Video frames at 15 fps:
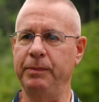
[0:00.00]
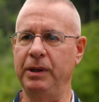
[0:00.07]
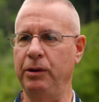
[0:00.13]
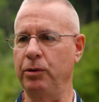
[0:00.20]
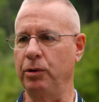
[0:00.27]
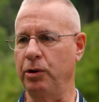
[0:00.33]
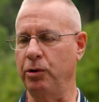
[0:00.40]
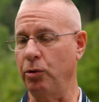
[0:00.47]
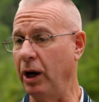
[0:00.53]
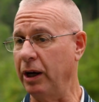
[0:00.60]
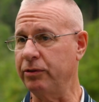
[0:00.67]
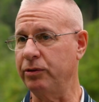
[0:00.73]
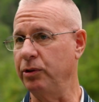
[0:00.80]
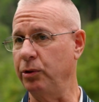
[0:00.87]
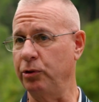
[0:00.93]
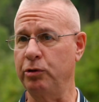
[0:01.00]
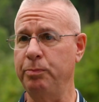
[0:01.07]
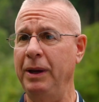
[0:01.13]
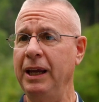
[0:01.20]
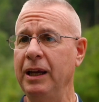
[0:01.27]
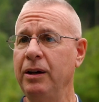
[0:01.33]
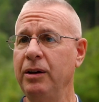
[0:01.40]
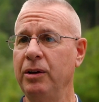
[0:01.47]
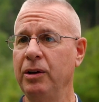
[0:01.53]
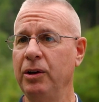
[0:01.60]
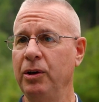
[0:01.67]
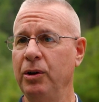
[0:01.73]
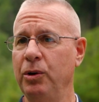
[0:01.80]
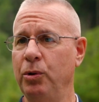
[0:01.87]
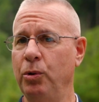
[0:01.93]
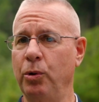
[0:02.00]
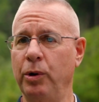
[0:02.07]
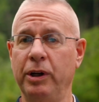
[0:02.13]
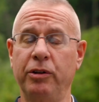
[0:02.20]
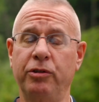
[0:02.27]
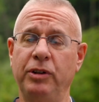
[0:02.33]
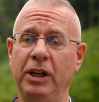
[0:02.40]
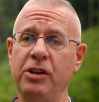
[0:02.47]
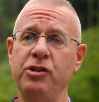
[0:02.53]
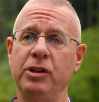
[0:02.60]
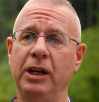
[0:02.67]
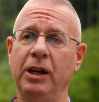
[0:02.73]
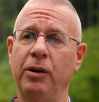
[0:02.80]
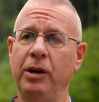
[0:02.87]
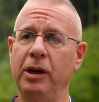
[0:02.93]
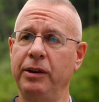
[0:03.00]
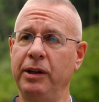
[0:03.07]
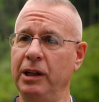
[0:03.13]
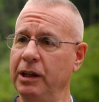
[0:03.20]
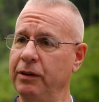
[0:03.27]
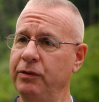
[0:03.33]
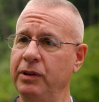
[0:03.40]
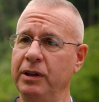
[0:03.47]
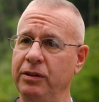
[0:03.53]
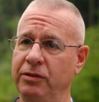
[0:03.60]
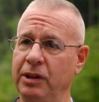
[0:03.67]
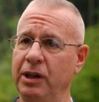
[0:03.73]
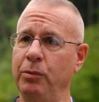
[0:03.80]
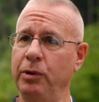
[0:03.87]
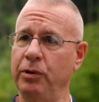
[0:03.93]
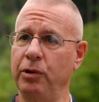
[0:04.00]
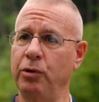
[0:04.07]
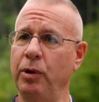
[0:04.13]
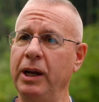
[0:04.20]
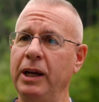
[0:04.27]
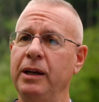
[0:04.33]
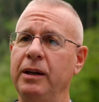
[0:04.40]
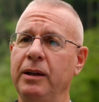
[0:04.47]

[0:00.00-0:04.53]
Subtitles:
either across your span or in a staging area and then lift it and set it with a crane.